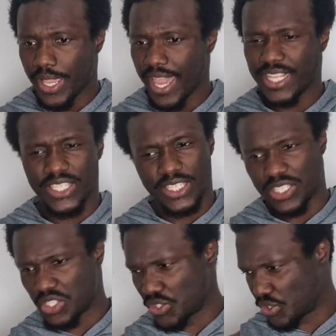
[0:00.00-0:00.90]

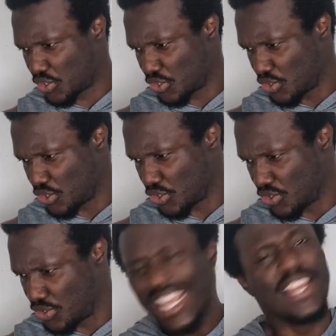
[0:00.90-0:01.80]
It's
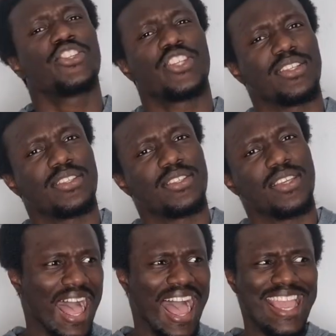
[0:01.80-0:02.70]
delicious.
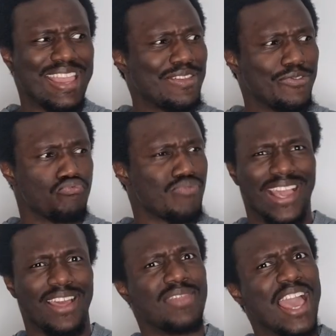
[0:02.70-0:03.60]
I
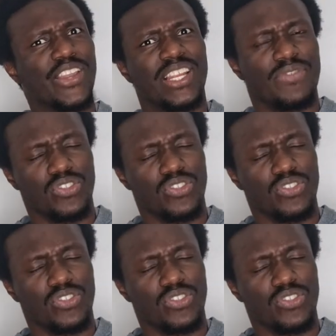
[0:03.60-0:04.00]
reckon that you can